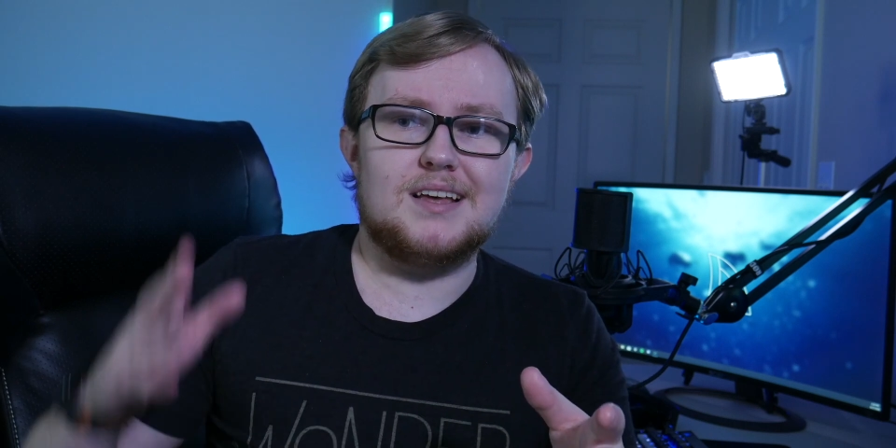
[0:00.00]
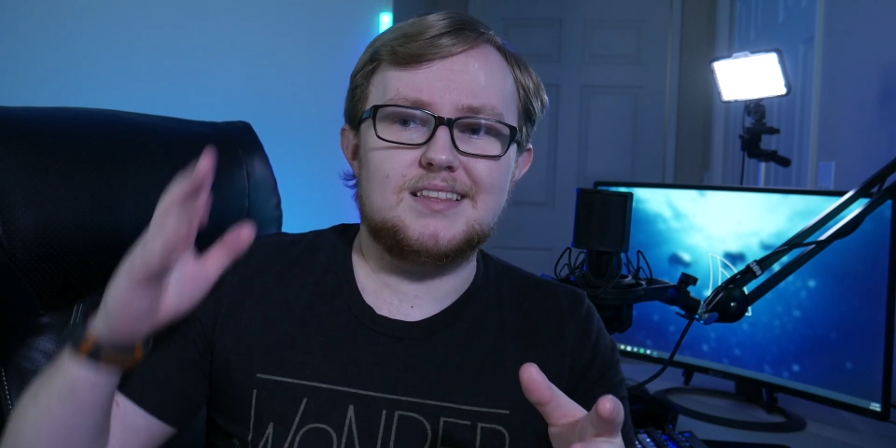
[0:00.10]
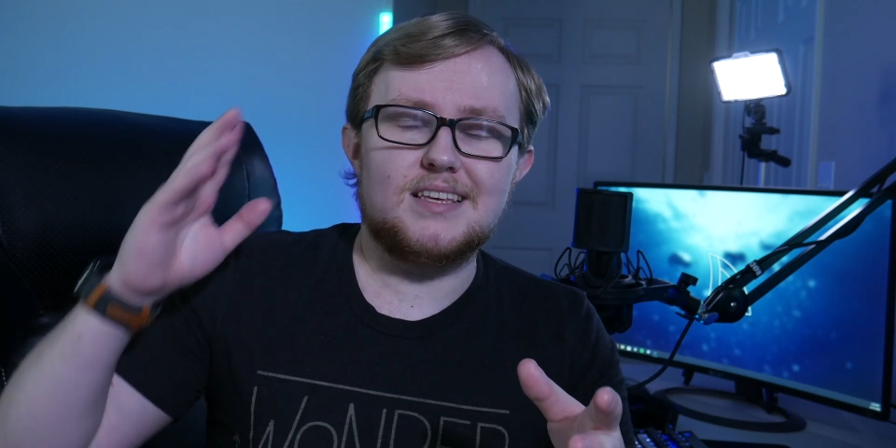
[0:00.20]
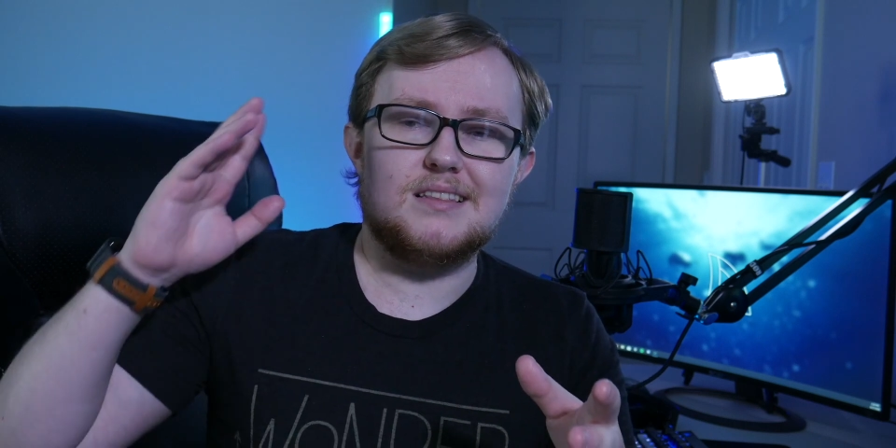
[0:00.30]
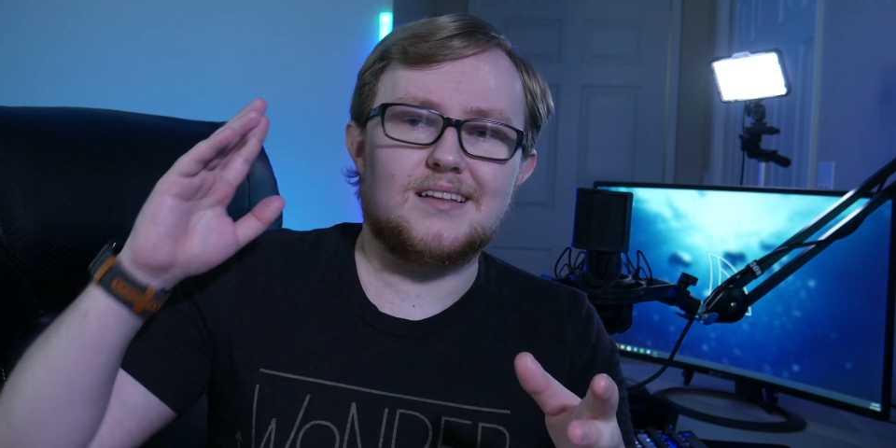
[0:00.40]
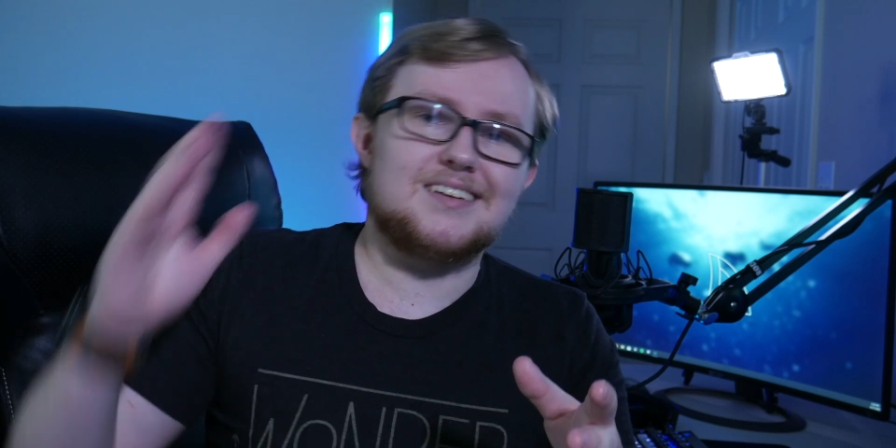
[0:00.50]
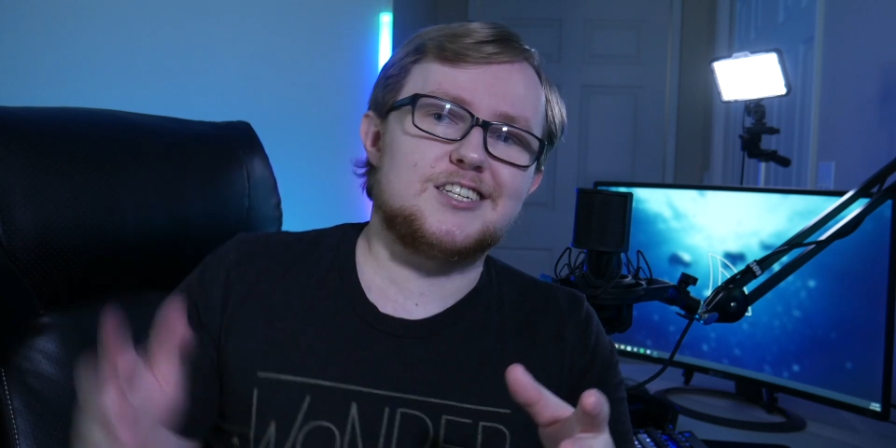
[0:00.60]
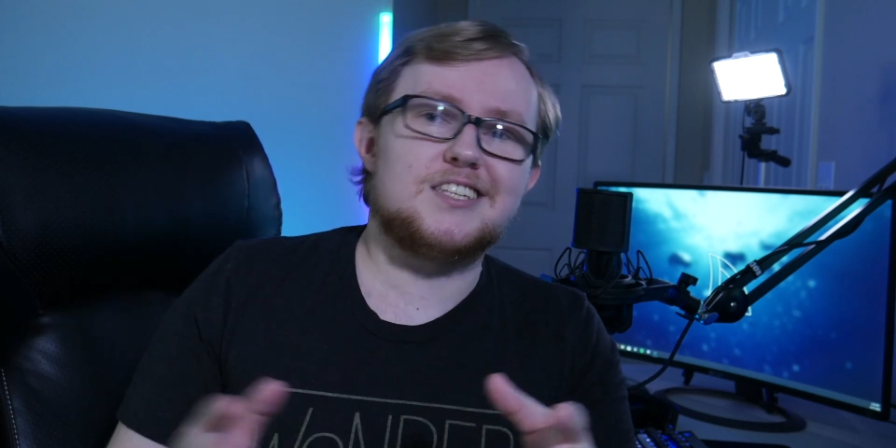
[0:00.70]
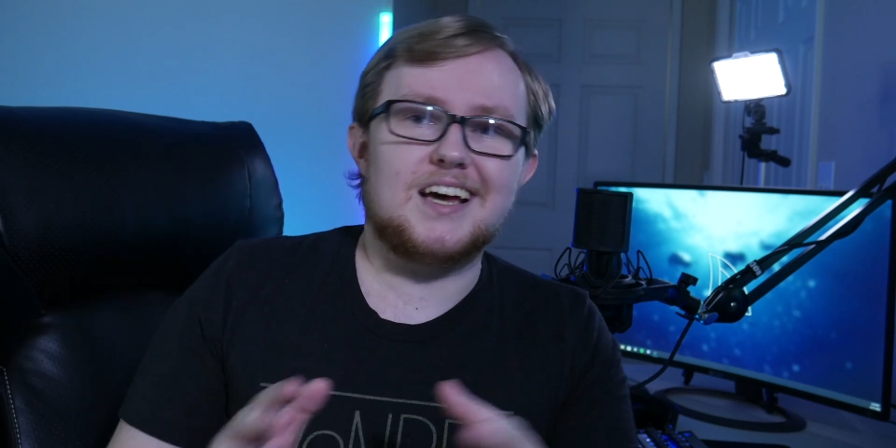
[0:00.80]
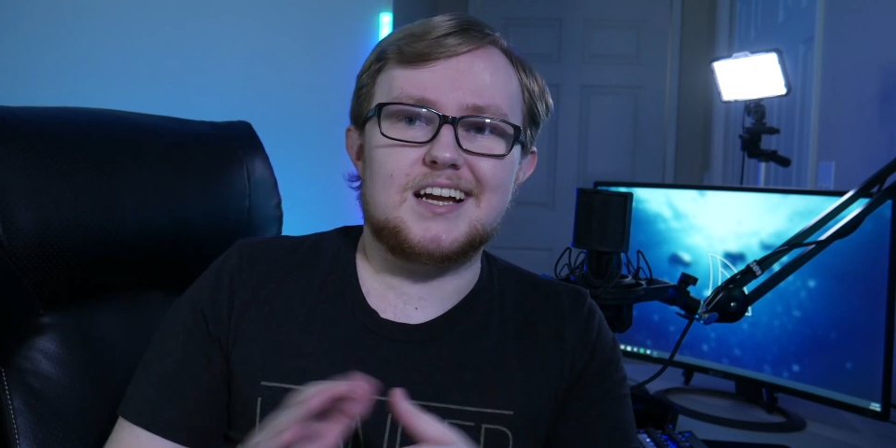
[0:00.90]
the
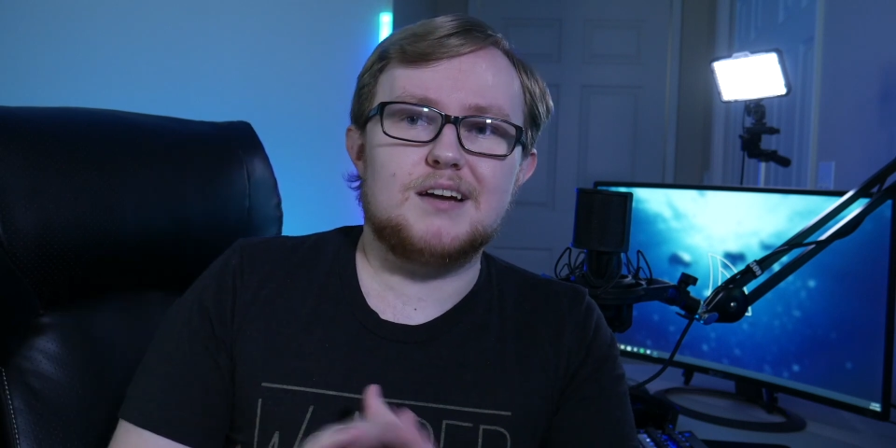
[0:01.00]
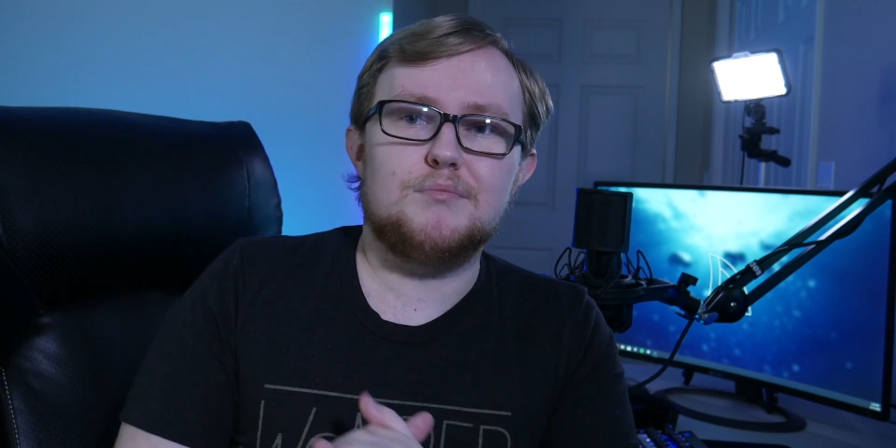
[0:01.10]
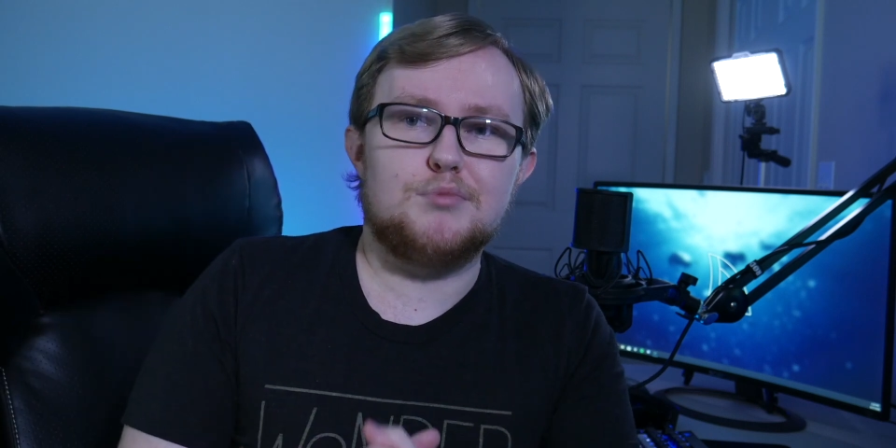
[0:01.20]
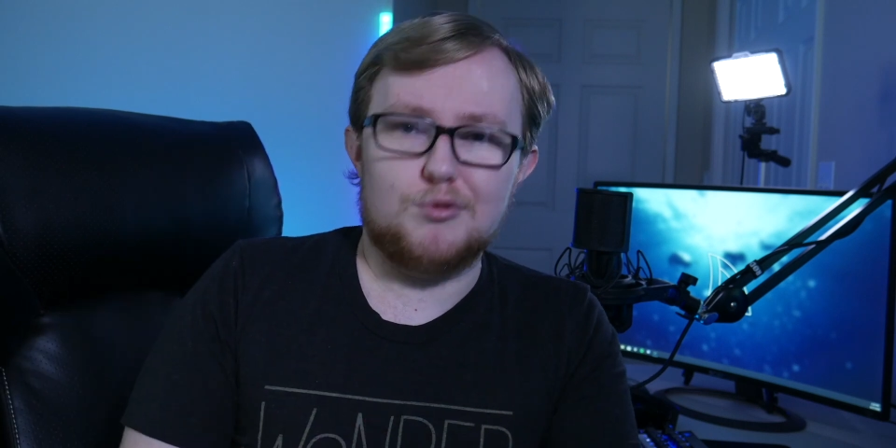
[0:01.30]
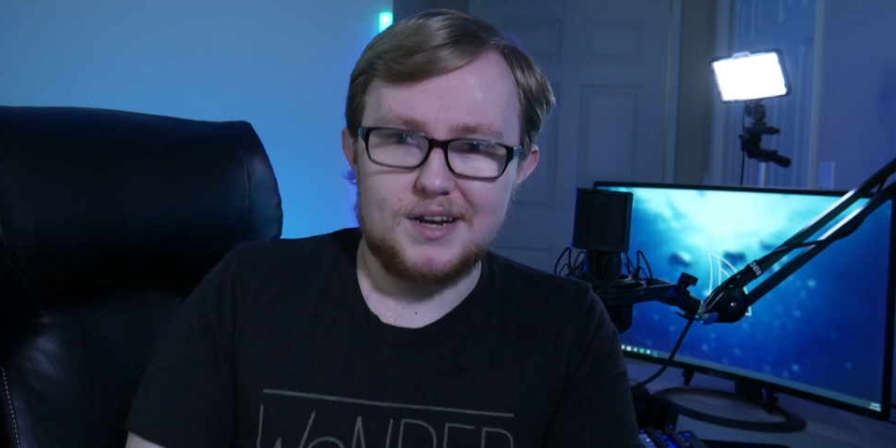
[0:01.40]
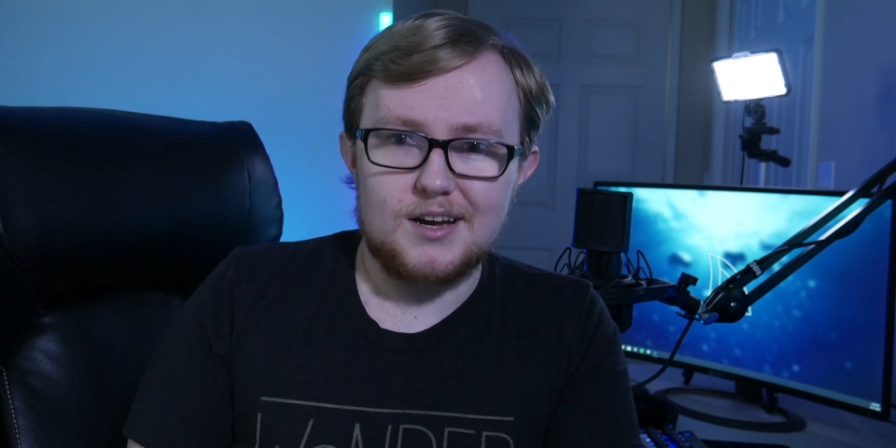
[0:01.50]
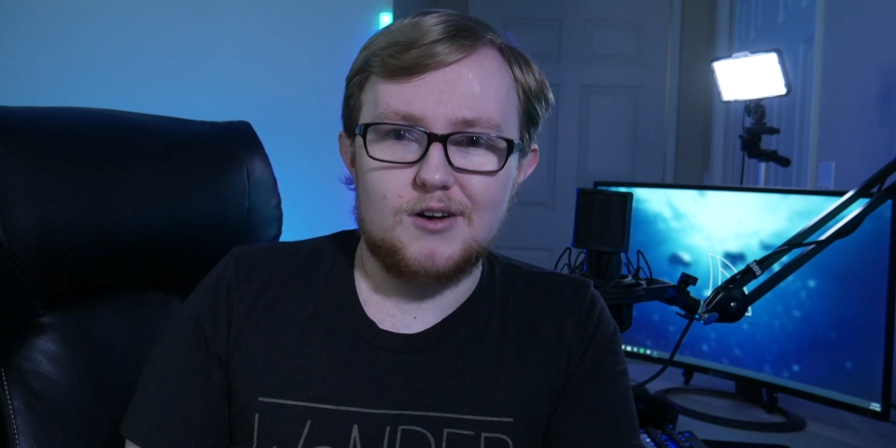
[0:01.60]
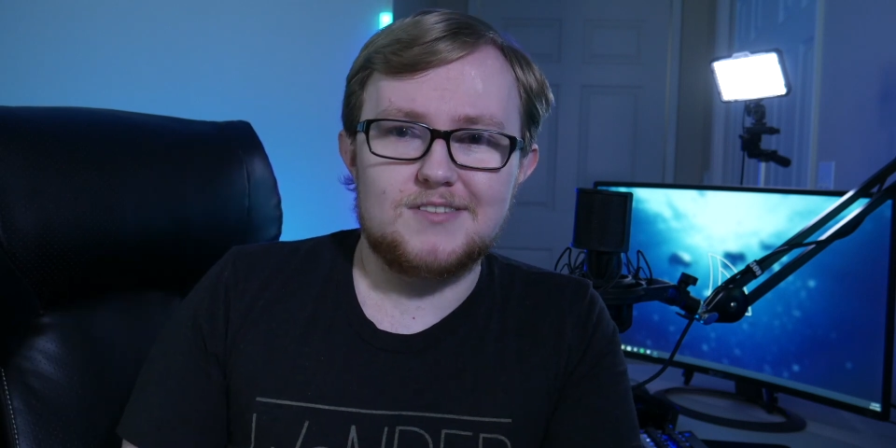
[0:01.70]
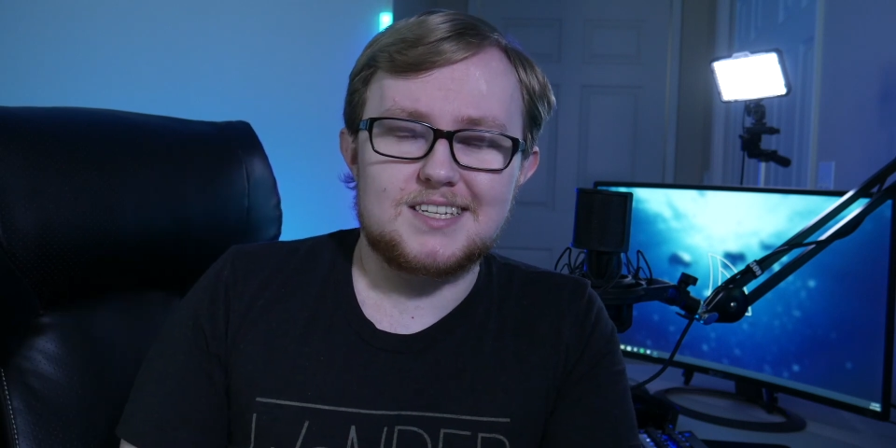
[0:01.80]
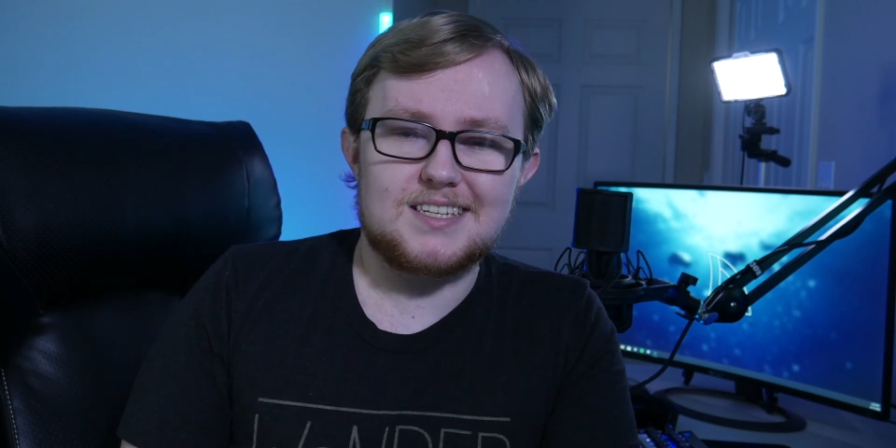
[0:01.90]
Logitech
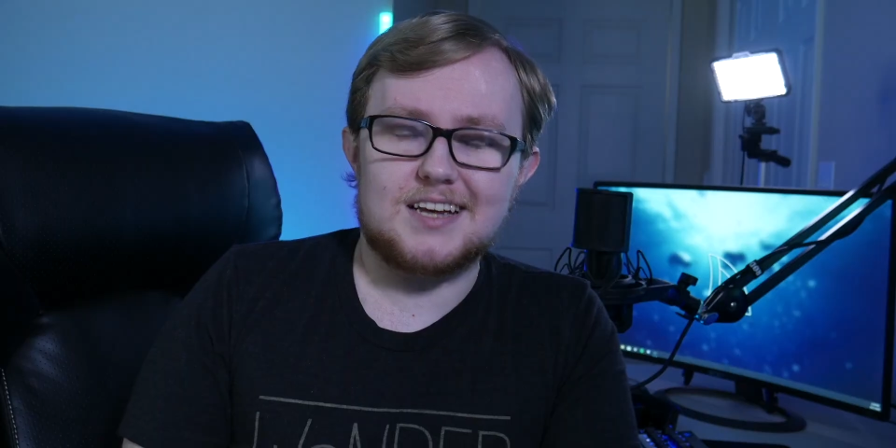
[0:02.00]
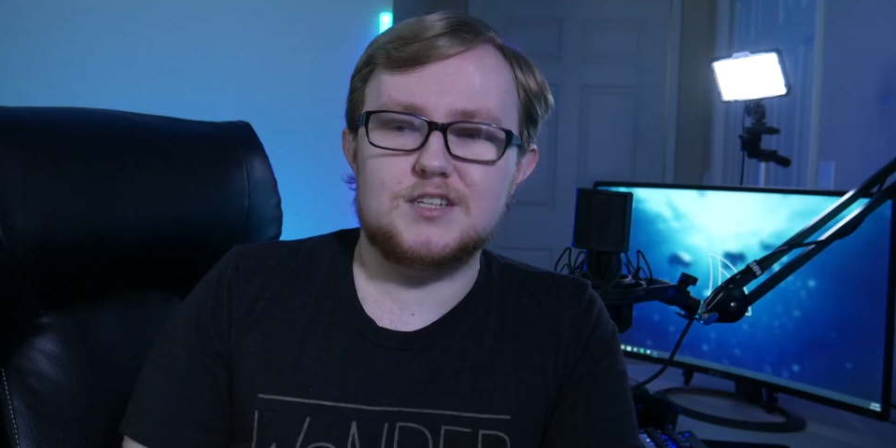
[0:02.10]
Brio. This is actually